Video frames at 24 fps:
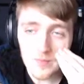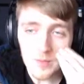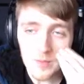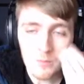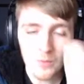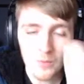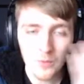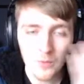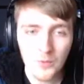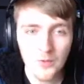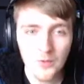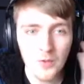
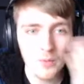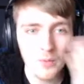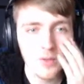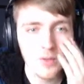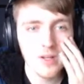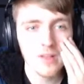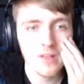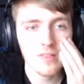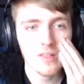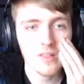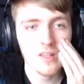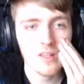But we'll do what
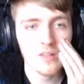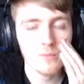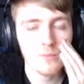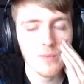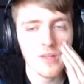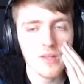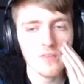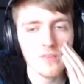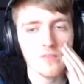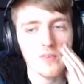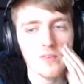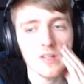I think is
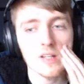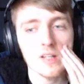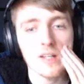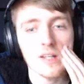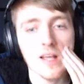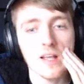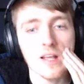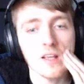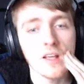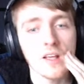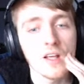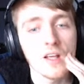best for the
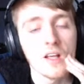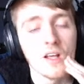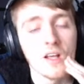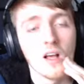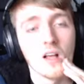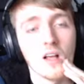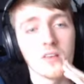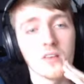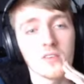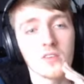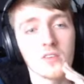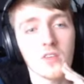deck.
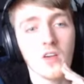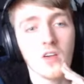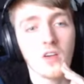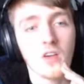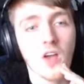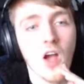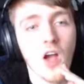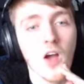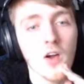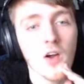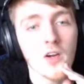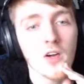
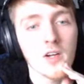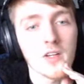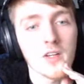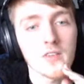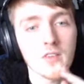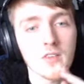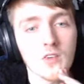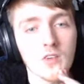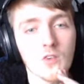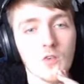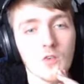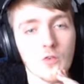Sakara is
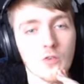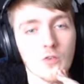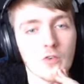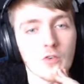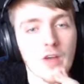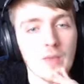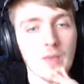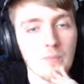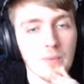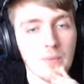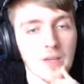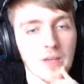a
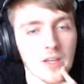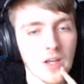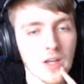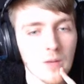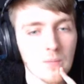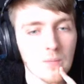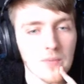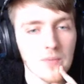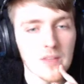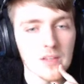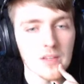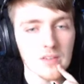great
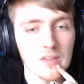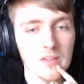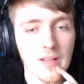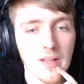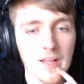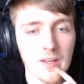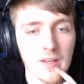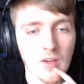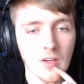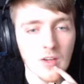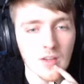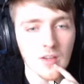pickup this
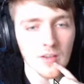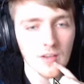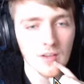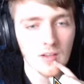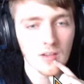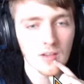late on.